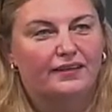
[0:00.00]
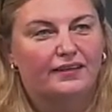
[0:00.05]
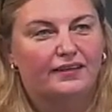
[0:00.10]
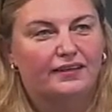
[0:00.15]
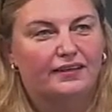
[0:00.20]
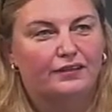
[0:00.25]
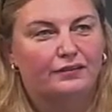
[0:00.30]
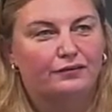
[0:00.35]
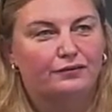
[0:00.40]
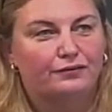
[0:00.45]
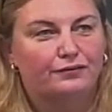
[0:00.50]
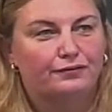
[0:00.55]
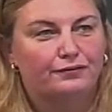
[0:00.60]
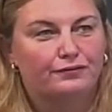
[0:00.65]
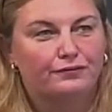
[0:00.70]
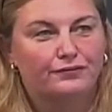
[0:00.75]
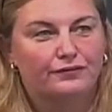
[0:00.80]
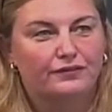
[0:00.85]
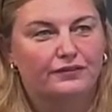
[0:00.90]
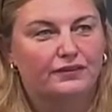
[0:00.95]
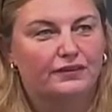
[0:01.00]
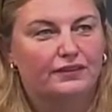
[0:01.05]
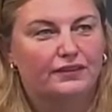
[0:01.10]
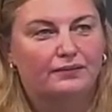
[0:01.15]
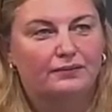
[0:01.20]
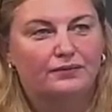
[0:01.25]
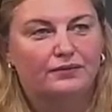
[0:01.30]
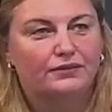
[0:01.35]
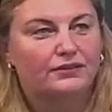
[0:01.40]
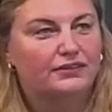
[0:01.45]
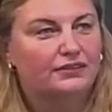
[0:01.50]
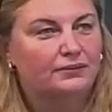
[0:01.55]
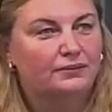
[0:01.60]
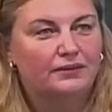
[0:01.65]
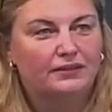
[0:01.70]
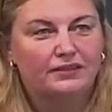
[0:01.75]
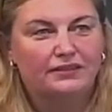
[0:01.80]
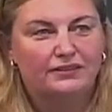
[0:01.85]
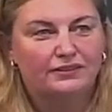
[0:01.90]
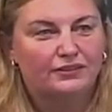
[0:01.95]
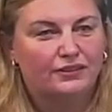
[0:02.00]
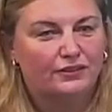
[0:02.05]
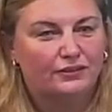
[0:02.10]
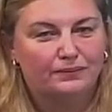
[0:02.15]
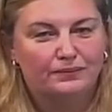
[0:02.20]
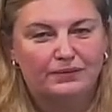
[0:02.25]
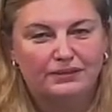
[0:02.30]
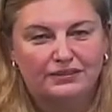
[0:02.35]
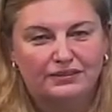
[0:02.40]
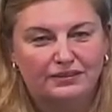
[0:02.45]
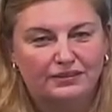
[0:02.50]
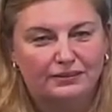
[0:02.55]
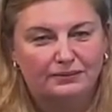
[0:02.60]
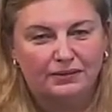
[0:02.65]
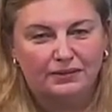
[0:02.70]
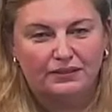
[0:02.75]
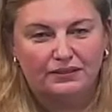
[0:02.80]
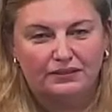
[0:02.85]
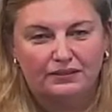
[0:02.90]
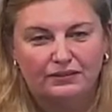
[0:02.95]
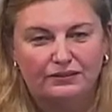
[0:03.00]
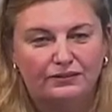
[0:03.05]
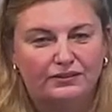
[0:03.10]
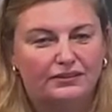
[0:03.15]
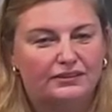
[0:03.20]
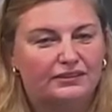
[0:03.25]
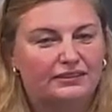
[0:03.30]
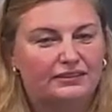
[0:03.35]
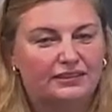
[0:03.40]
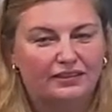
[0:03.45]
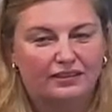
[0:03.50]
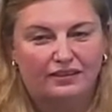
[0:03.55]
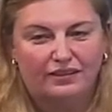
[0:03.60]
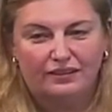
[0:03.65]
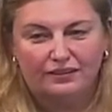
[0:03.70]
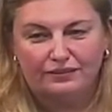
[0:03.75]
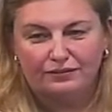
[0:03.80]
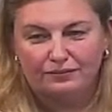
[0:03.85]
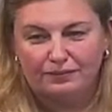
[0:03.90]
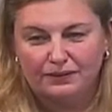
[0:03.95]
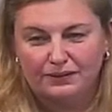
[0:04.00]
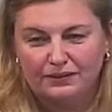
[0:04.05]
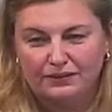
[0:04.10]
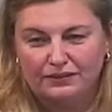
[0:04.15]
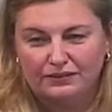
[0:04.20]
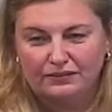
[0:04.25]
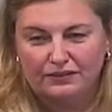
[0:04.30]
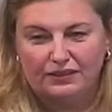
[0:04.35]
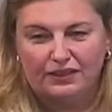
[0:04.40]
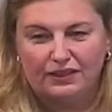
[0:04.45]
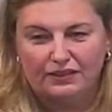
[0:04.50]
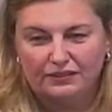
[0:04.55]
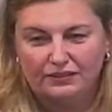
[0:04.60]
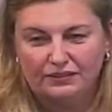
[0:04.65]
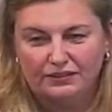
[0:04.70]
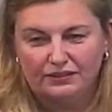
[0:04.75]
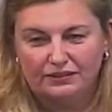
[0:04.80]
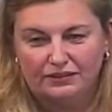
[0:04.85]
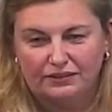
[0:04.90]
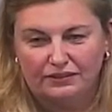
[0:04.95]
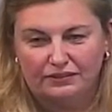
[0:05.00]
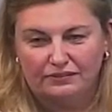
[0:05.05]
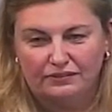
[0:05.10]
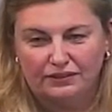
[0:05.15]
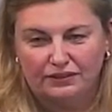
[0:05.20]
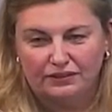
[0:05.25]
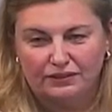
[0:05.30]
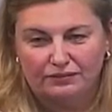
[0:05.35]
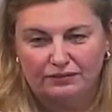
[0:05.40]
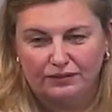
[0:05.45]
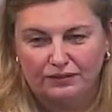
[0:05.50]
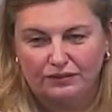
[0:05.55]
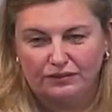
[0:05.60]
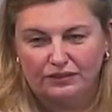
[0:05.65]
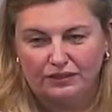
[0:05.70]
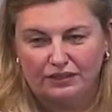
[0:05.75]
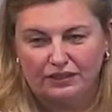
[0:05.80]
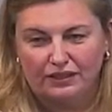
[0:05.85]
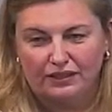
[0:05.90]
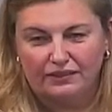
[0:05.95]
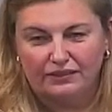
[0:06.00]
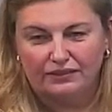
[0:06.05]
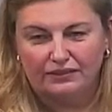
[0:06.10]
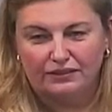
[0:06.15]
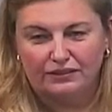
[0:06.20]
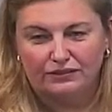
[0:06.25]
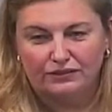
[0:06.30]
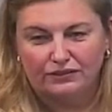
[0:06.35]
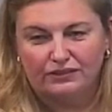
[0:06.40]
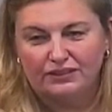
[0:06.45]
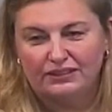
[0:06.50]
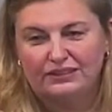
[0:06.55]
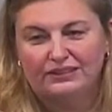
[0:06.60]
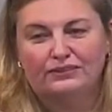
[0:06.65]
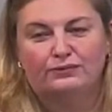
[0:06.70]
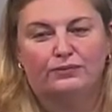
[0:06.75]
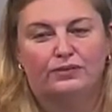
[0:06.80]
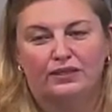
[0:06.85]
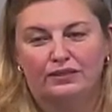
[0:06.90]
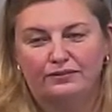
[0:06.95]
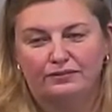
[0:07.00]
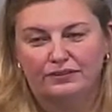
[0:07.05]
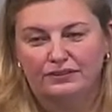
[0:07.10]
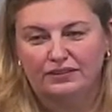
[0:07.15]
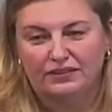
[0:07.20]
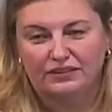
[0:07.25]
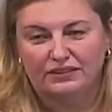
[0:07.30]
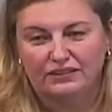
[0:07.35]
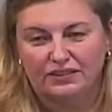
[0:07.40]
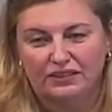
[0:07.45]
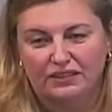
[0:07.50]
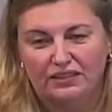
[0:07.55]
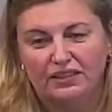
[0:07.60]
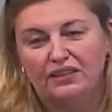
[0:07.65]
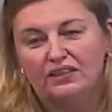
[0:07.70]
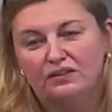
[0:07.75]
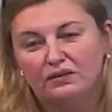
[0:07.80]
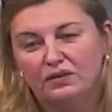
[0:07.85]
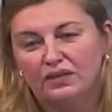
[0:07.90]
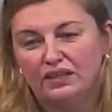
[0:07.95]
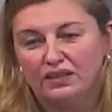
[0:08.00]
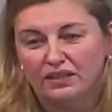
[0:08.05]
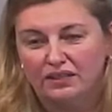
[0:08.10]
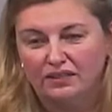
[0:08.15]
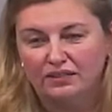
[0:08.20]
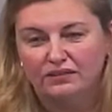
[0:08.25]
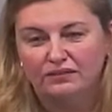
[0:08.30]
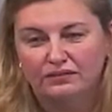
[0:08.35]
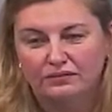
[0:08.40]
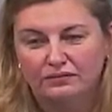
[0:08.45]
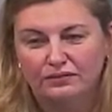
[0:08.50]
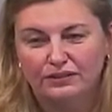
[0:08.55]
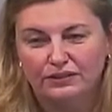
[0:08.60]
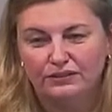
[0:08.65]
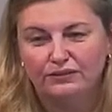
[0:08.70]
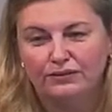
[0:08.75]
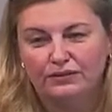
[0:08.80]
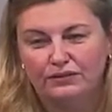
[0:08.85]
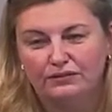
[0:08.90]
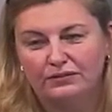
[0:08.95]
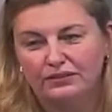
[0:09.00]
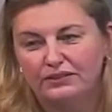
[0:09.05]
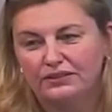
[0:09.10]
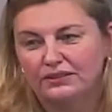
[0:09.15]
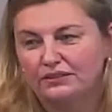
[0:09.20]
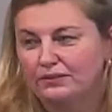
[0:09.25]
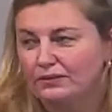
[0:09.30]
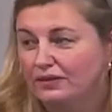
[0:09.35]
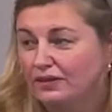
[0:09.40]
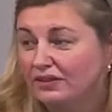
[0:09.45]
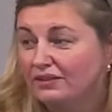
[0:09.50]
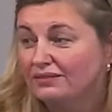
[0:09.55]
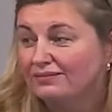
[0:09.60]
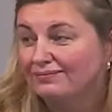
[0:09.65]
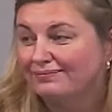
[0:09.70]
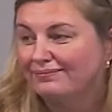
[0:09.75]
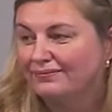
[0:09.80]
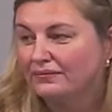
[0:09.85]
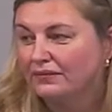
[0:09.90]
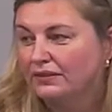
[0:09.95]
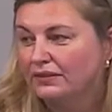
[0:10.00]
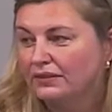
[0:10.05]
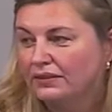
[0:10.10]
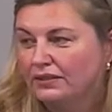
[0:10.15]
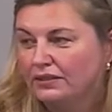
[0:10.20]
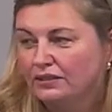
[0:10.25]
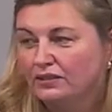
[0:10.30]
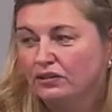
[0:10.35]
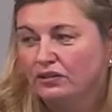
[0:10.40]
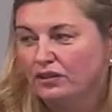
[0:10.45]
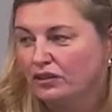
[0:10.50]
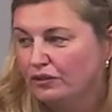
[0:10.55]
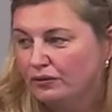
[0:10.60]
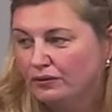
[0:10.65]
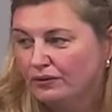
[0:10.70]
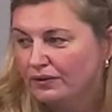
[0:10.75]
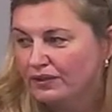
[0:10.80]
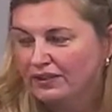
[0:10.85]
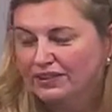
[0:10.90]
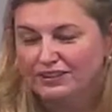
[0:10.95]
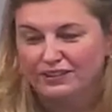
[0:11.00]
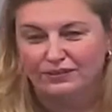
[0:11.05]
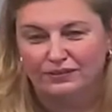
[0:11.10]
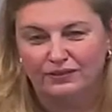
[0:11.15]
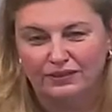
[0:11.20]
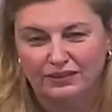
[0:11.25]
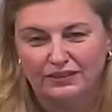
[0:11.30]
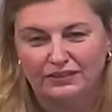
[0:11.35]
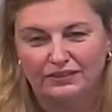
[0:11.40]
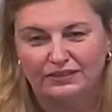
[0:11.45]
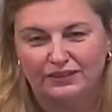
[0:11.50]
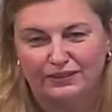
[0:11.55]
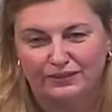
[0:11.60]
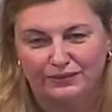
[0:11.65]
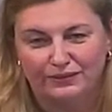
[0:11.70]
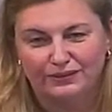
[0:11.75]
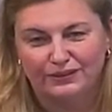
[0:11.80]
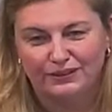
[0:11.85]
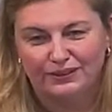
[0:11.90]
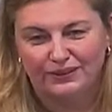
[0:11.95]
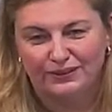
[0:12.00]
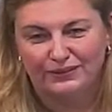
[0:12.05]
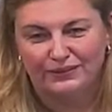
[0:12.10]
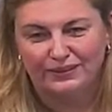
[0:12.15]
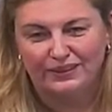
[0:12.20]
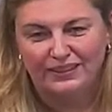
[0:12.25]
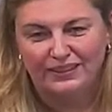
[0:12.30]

if a multi-million-dollar businessman loses his life because of an accident with Virgin Galactic, do you think his wife is going to say, yeah, okay, we knew what the risks were? No, I don't think so. So